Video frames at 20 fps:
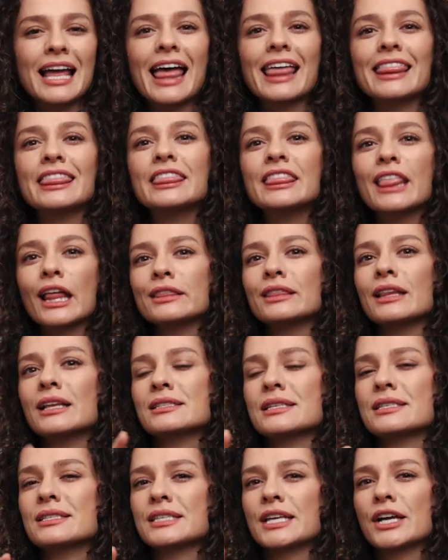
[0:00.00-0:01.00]
and not
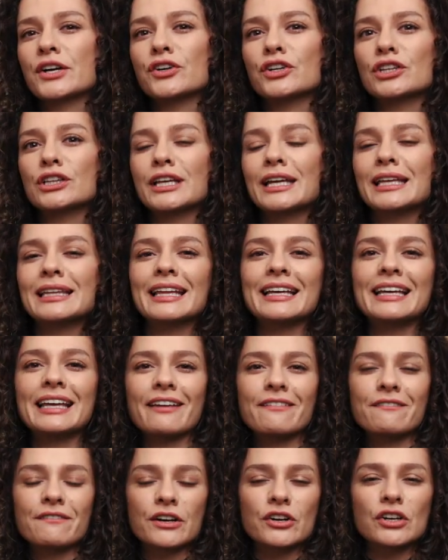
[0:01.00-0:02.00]
necessarily like
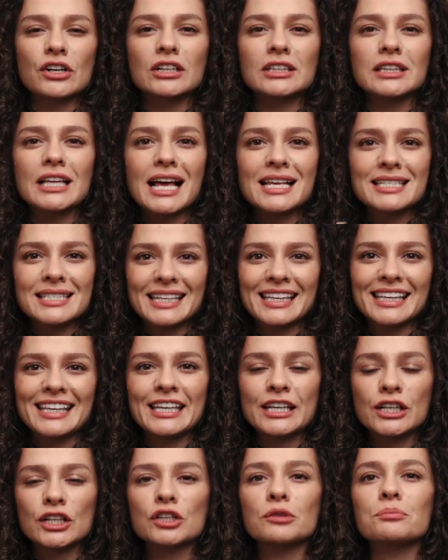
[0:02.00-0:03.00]
a very classy
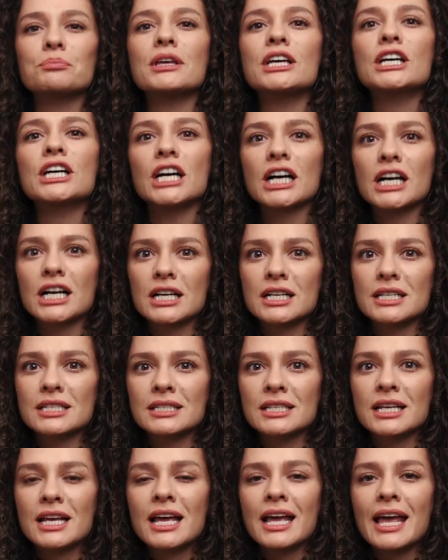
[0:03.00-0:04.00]
heel steal
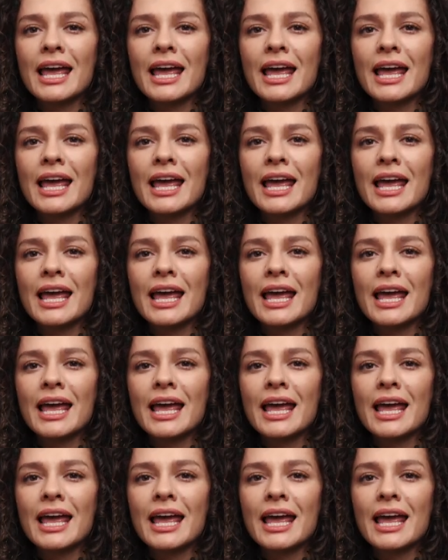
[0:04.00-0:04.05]
because